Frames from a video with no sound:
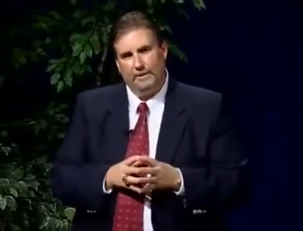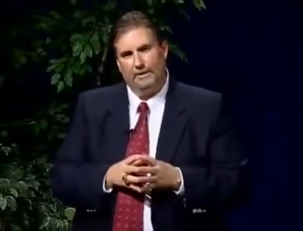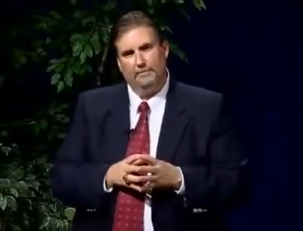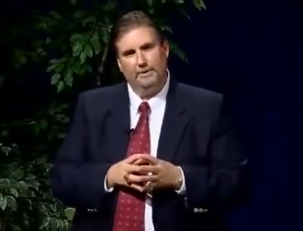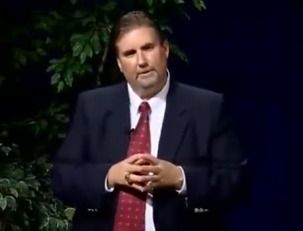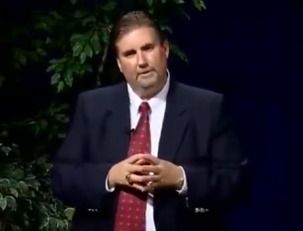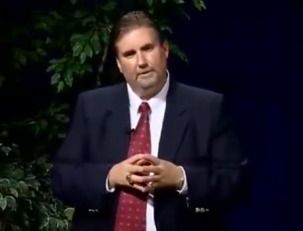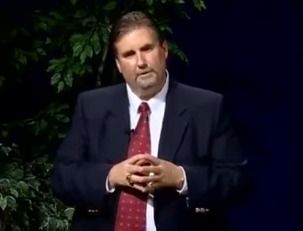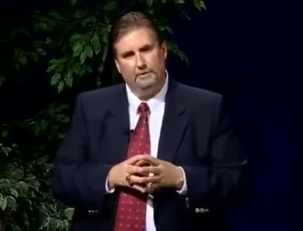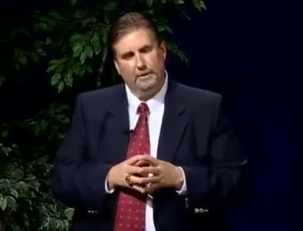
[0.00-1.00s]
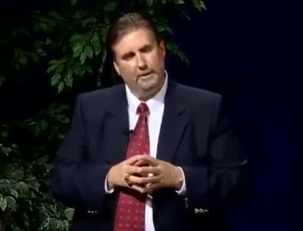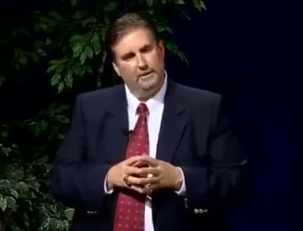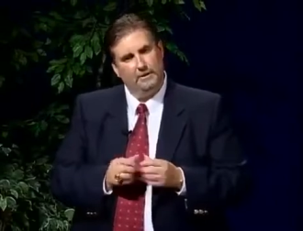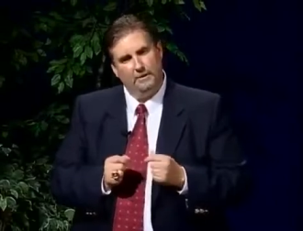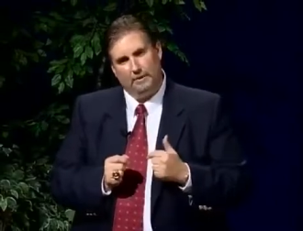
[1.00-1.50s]
And then number two, we
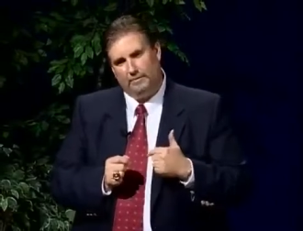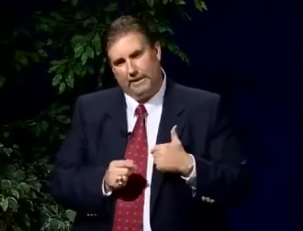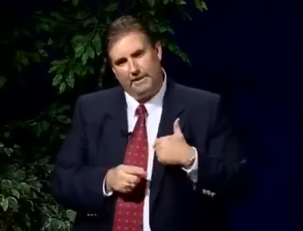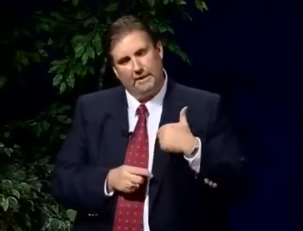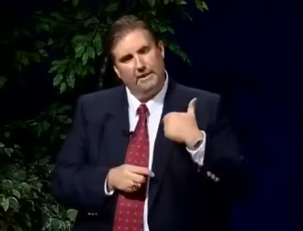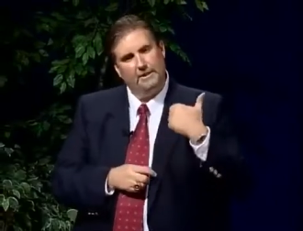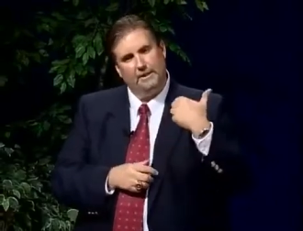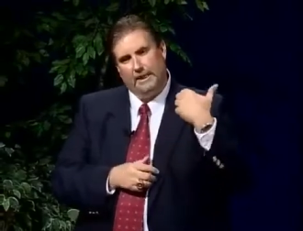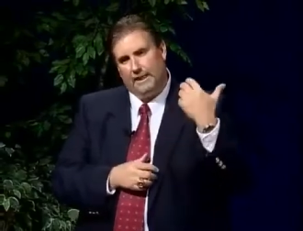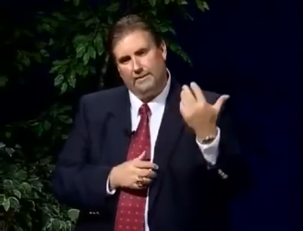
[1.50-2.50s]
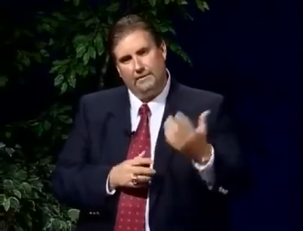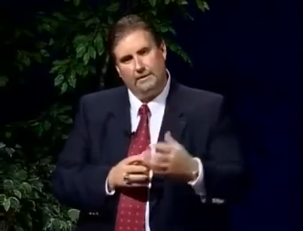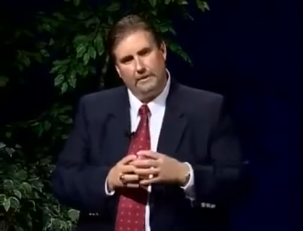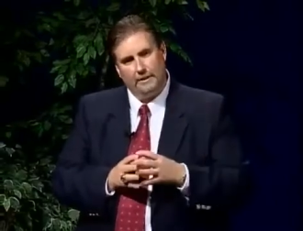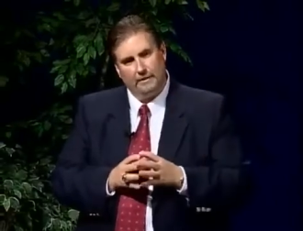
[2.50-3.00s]
need to do our best to get your cash
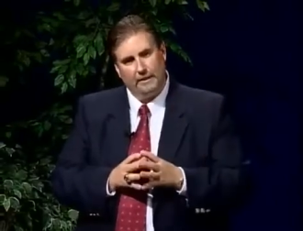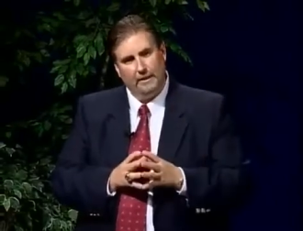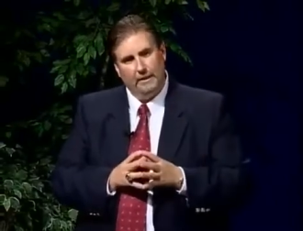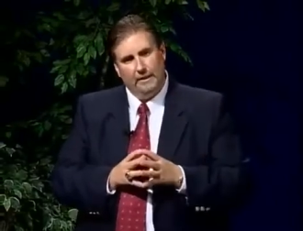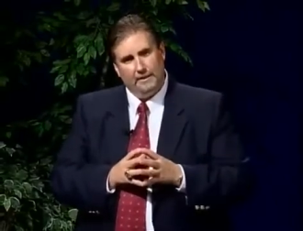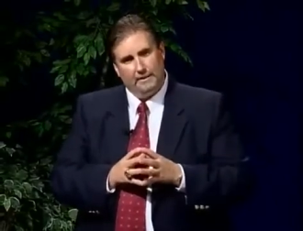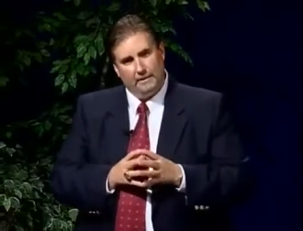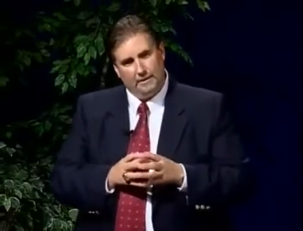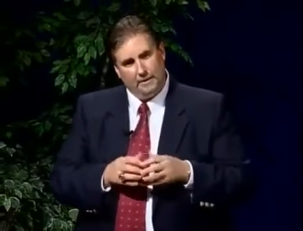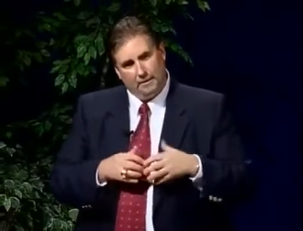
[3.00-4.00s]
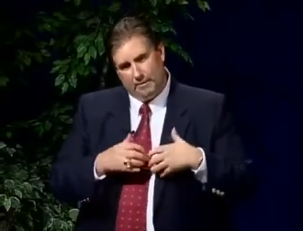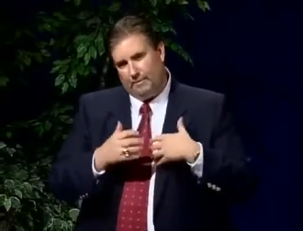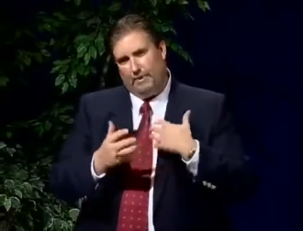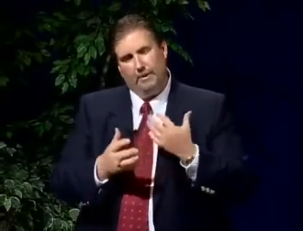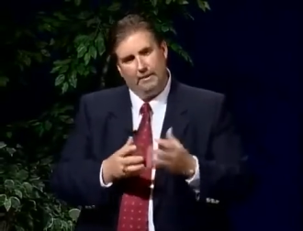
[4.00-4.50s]
flow going so that you can be
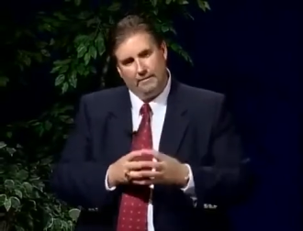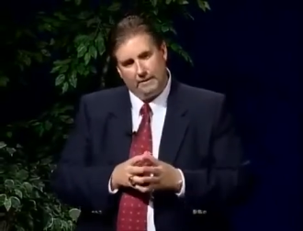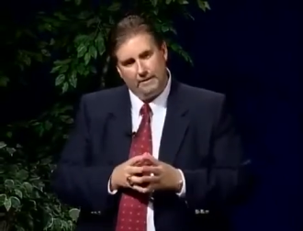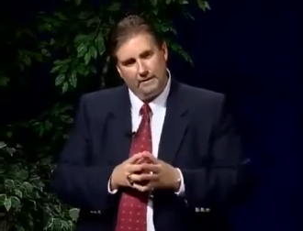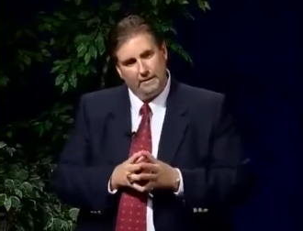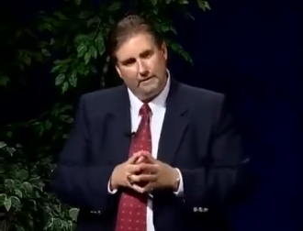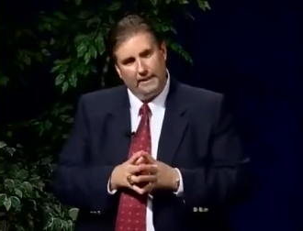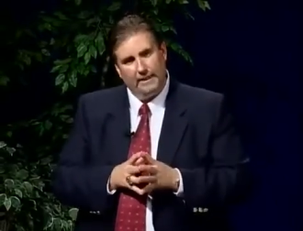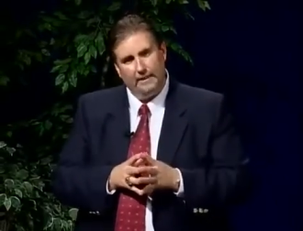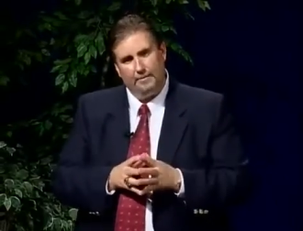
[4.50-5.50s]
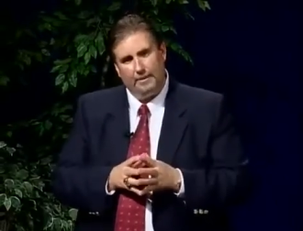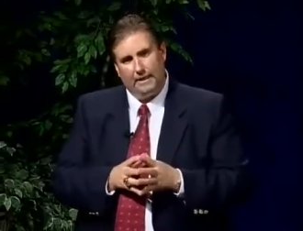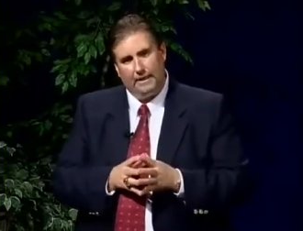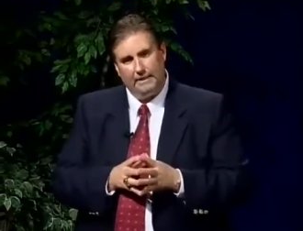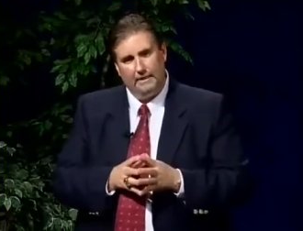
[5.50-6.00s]
a part of this great
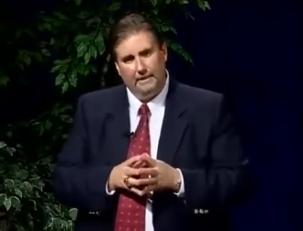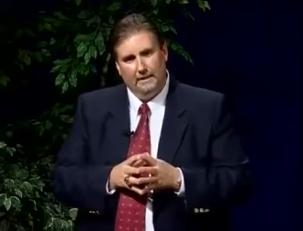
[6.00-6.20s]
enterprise.